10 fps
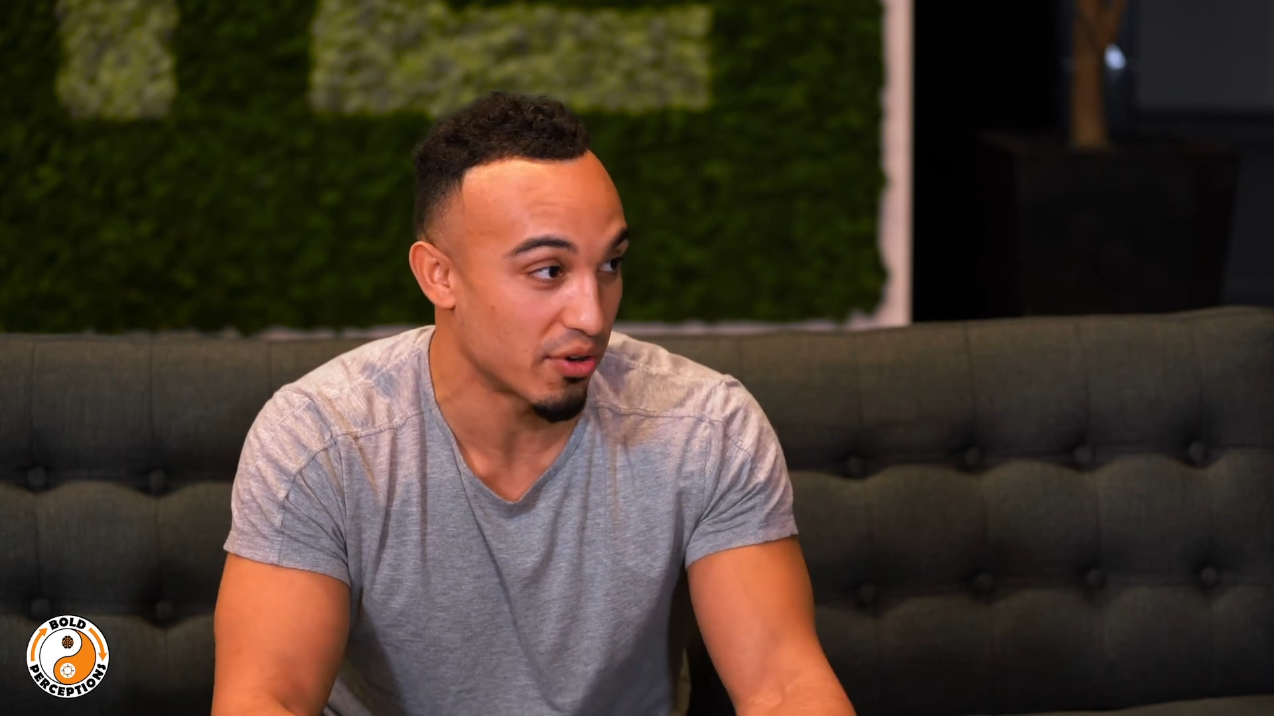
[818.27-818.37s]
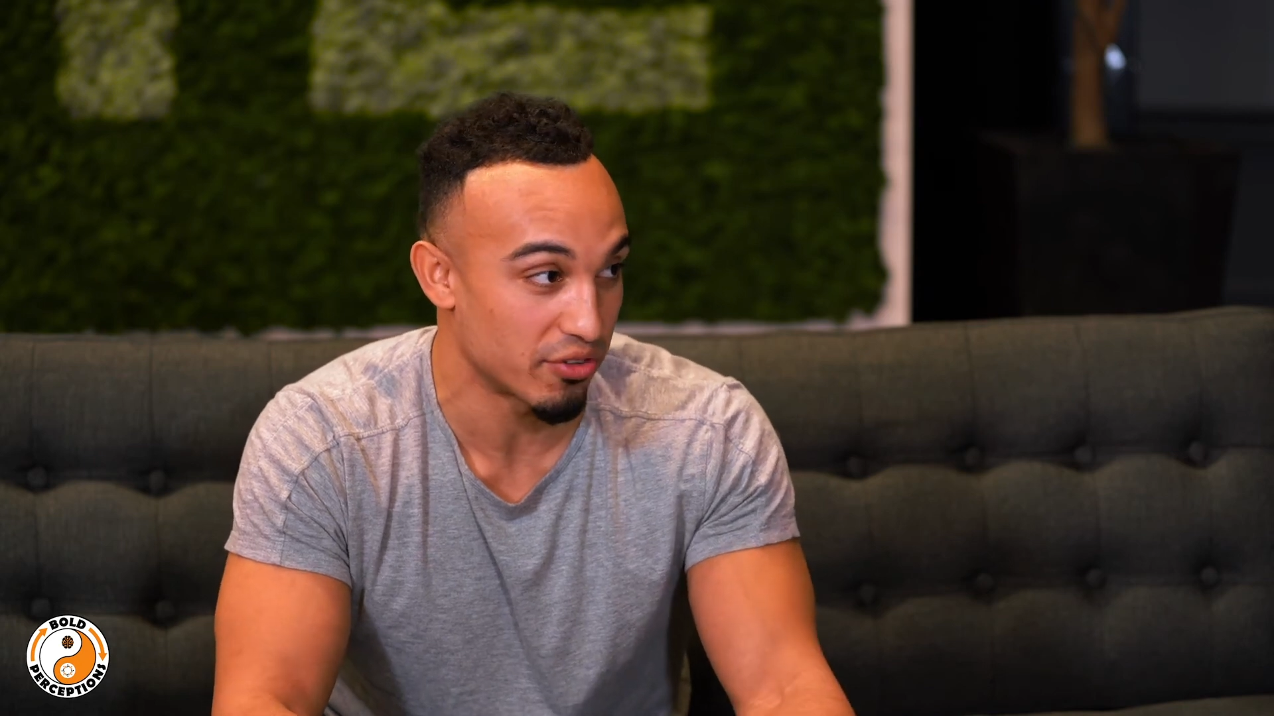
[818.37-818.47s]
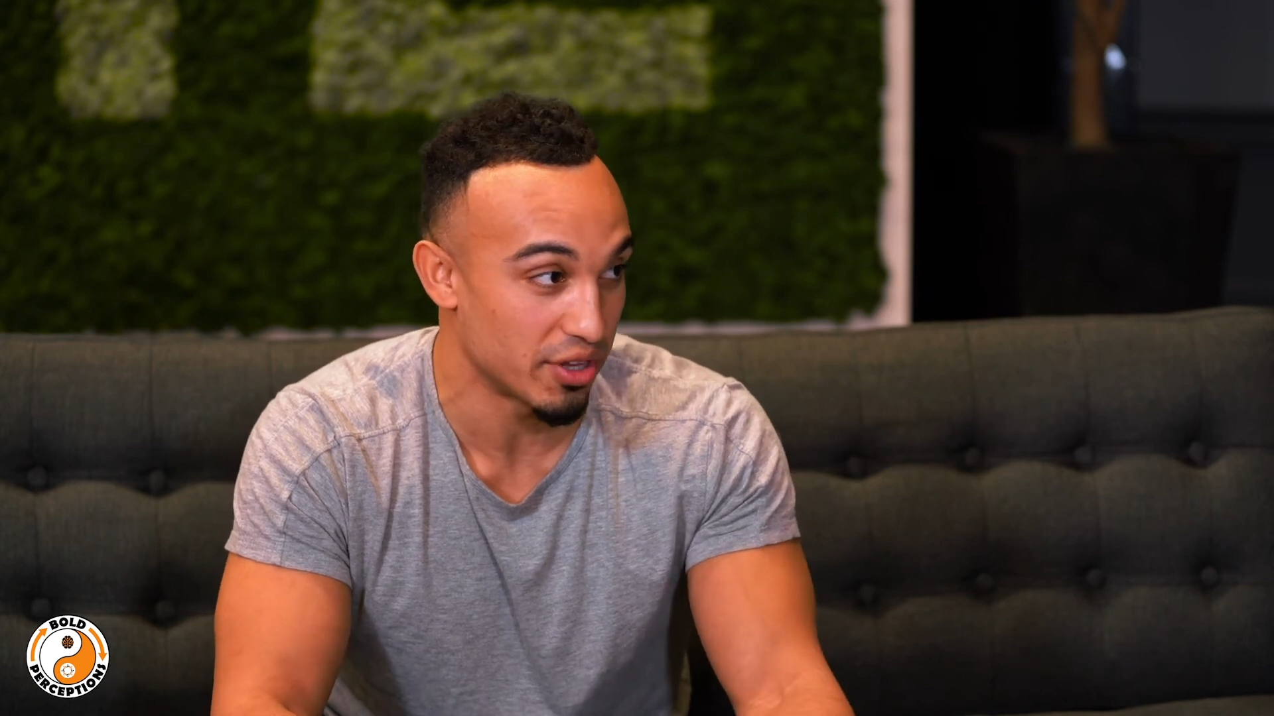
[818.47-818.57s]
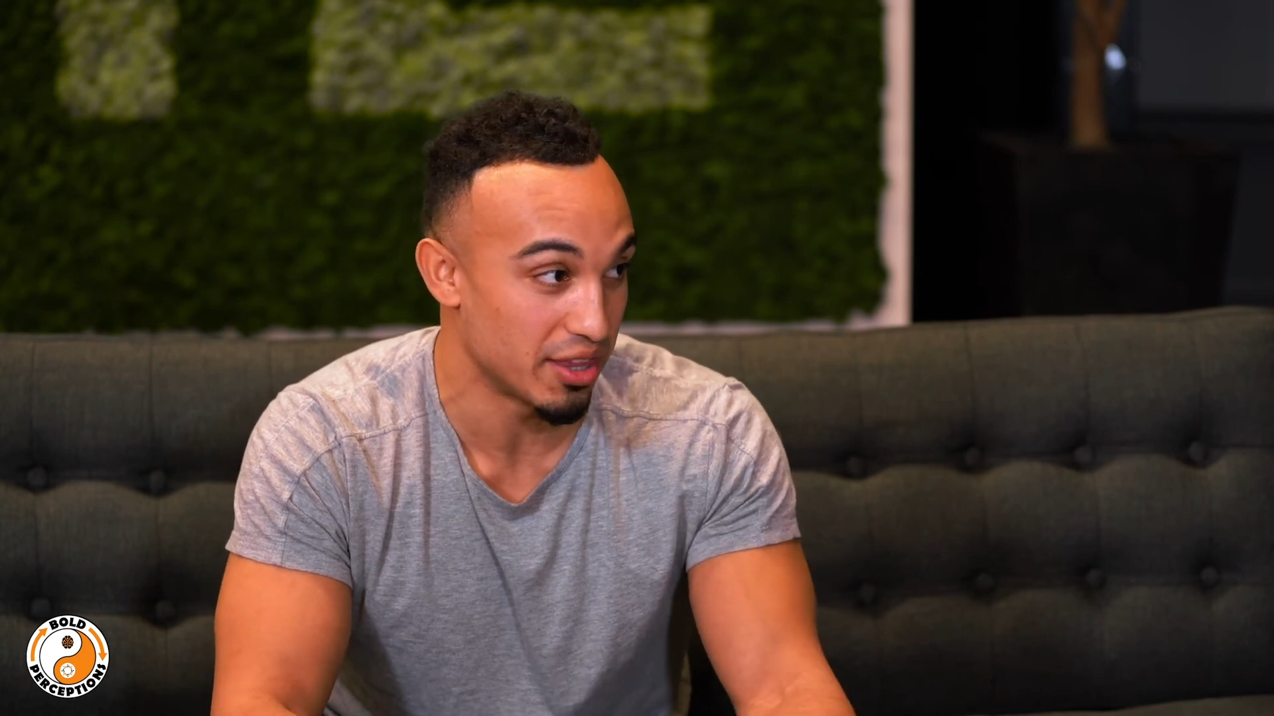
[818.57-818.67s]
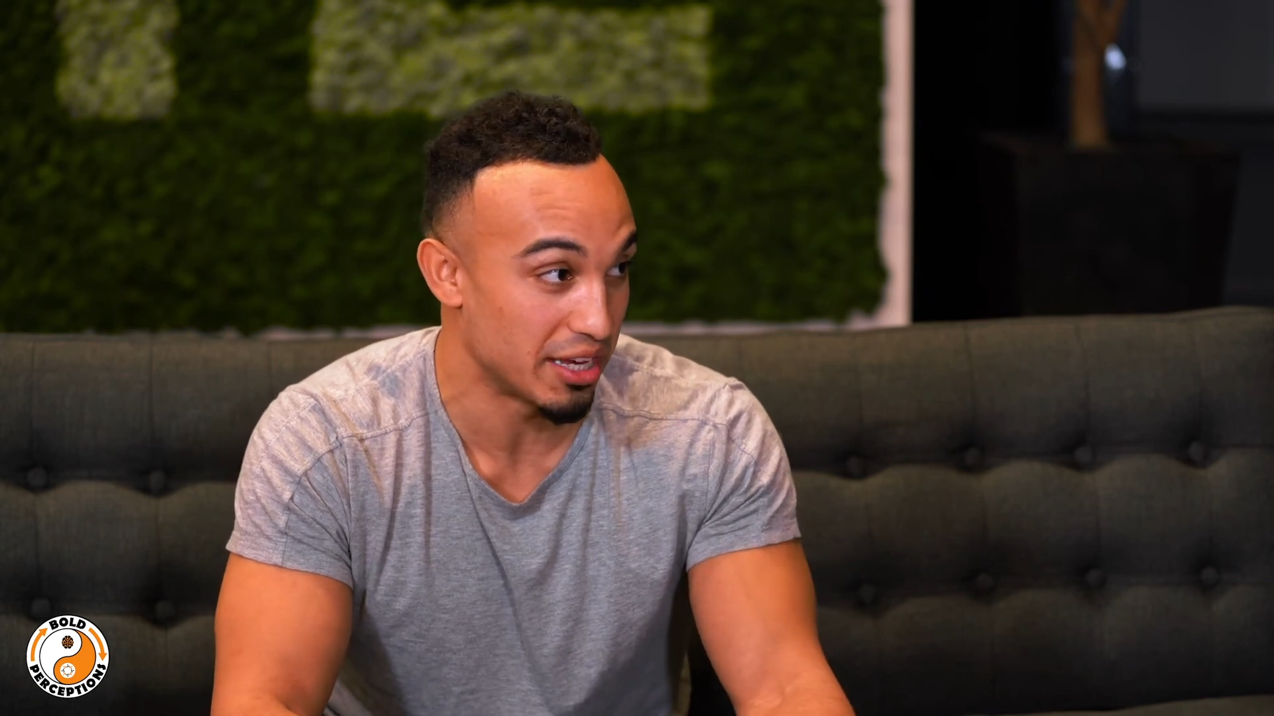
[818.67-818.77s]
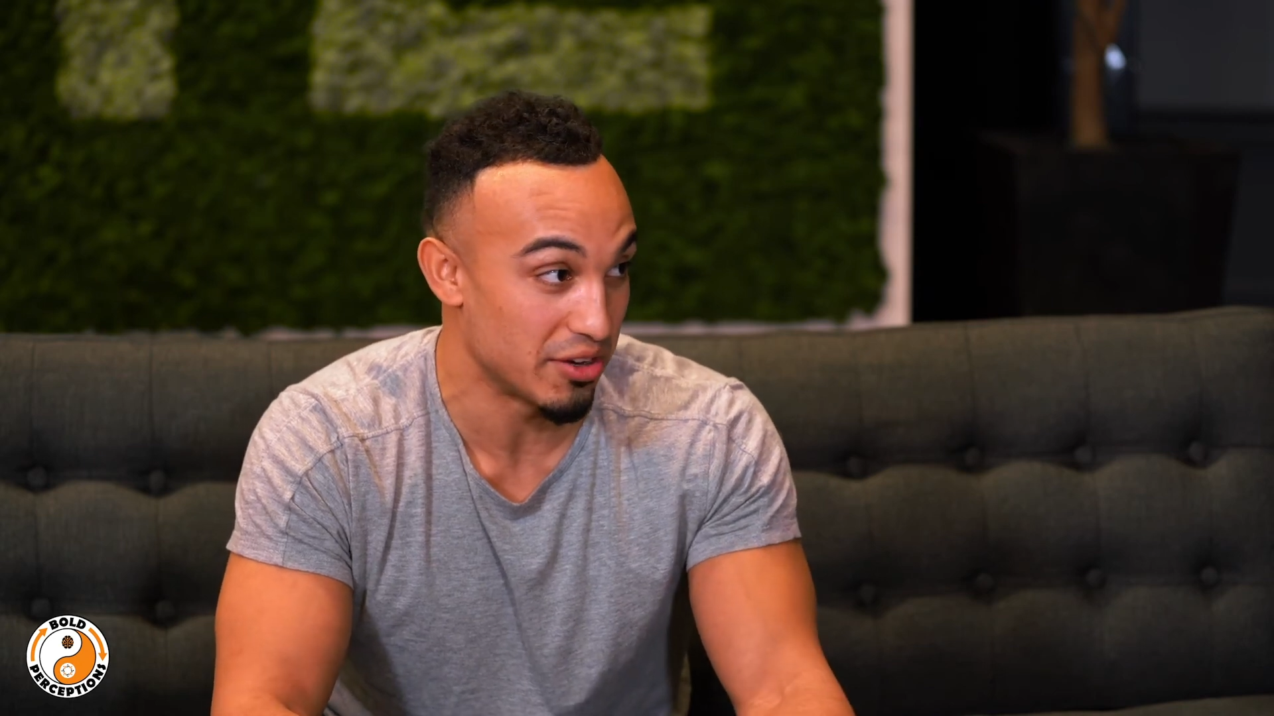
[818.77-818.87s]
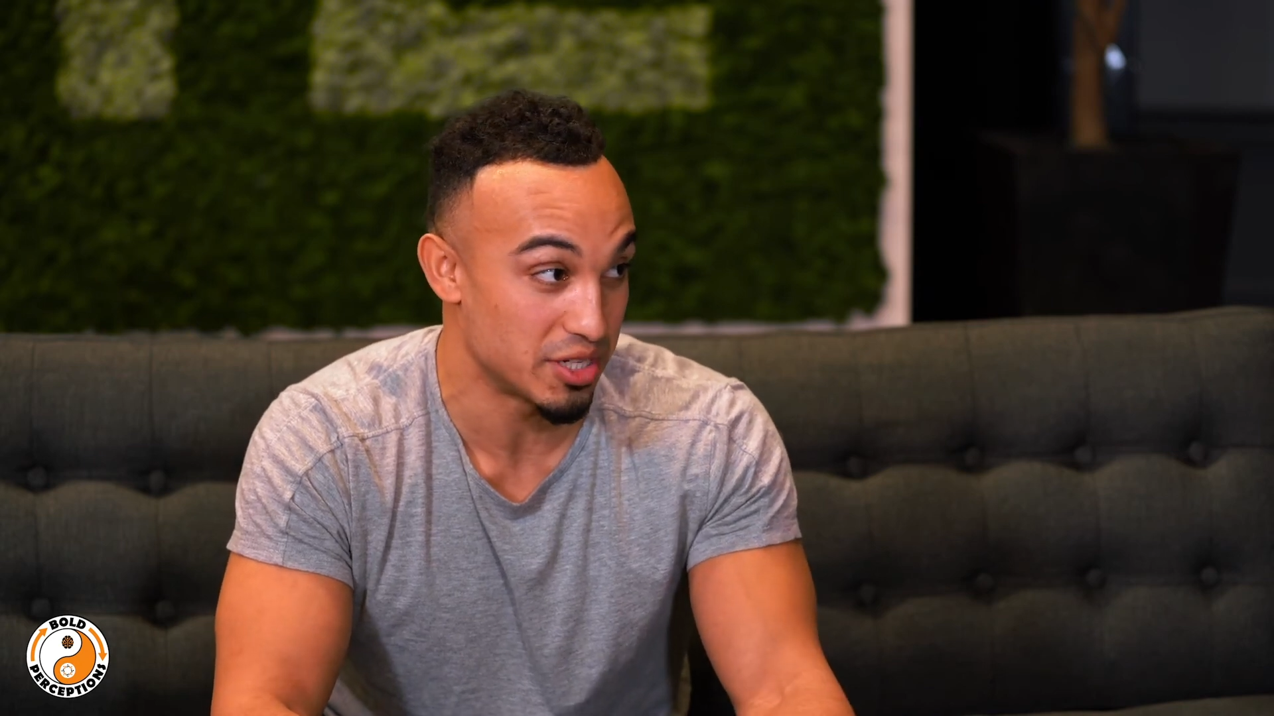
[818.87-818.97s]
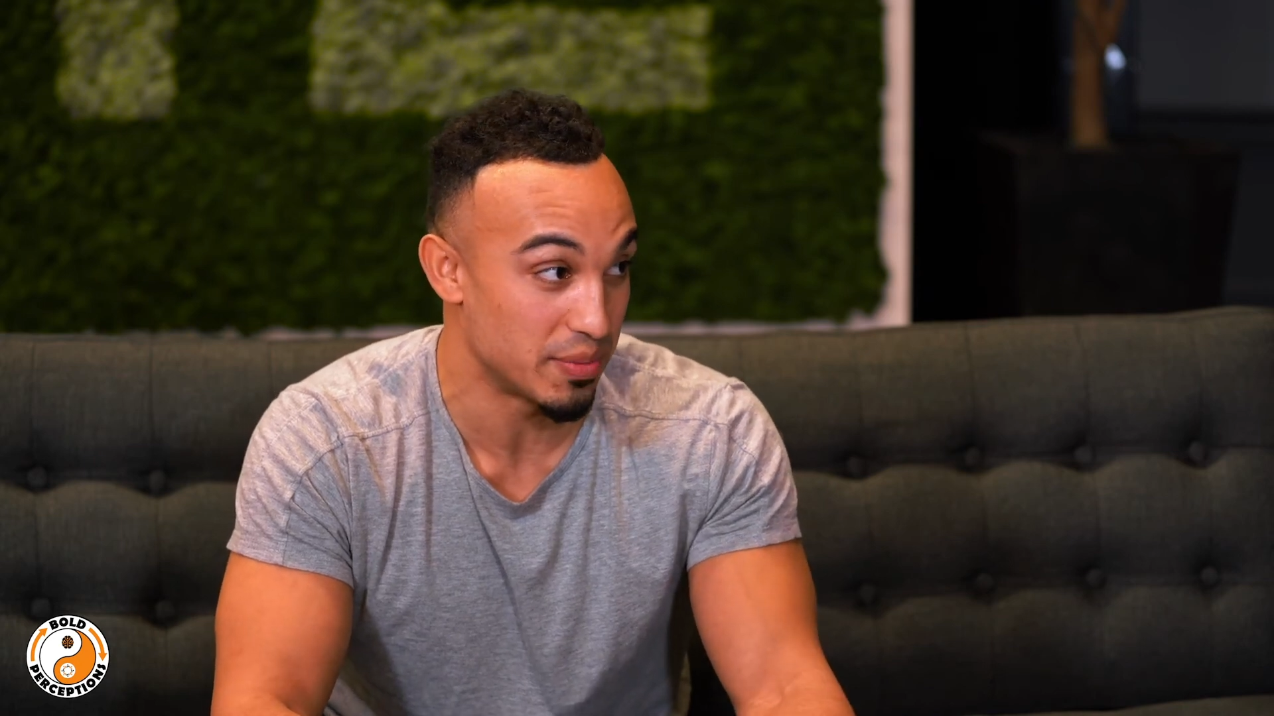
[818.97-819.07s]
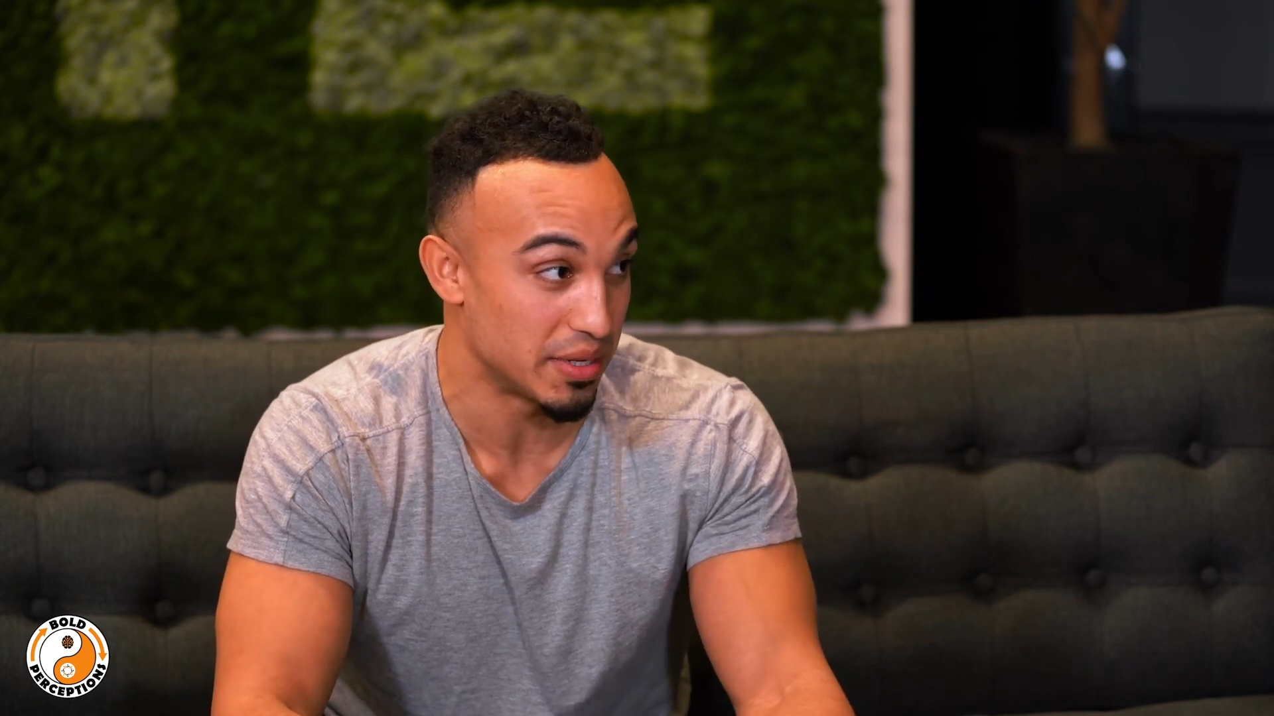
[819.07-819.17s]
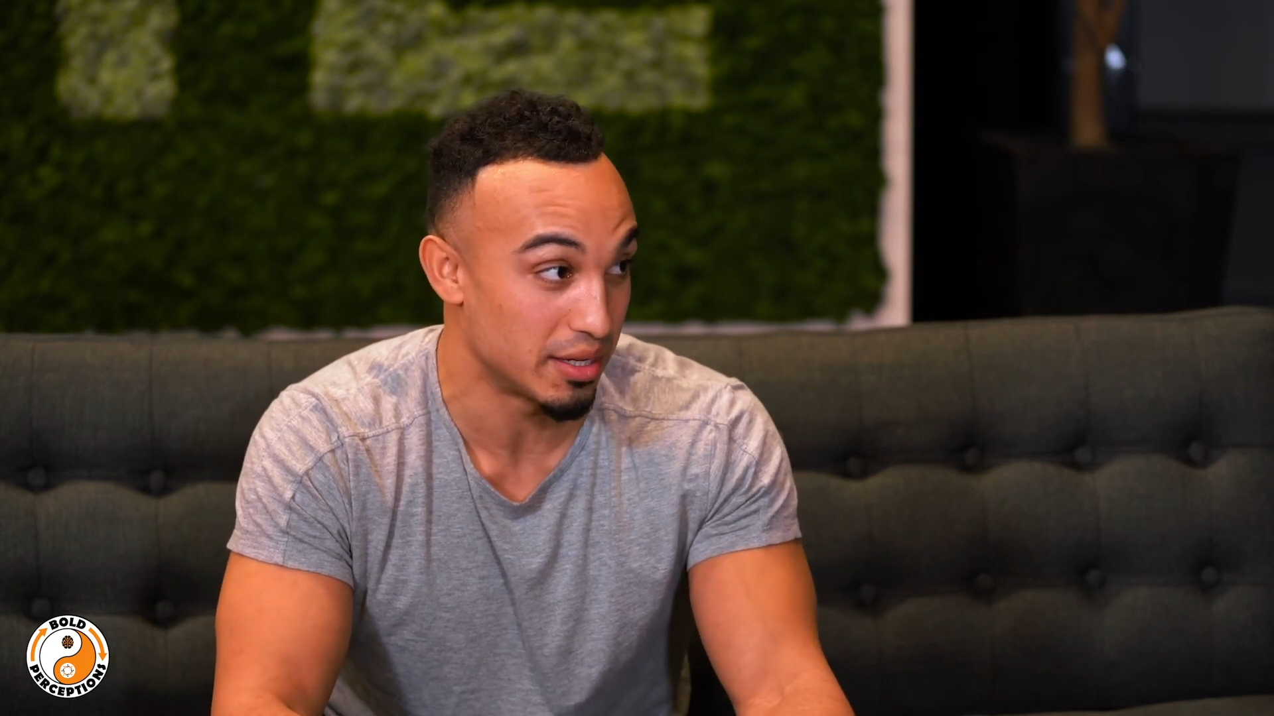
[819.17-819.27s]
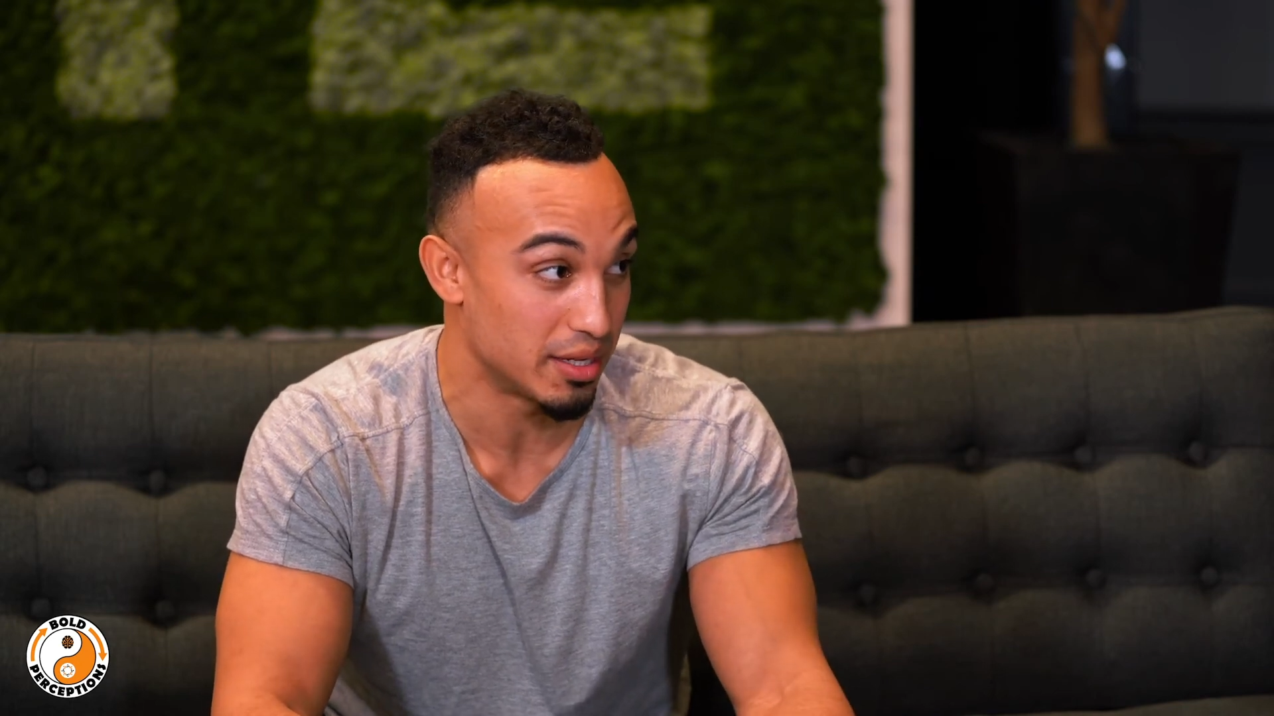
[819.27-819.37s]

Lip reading: free than they used to be.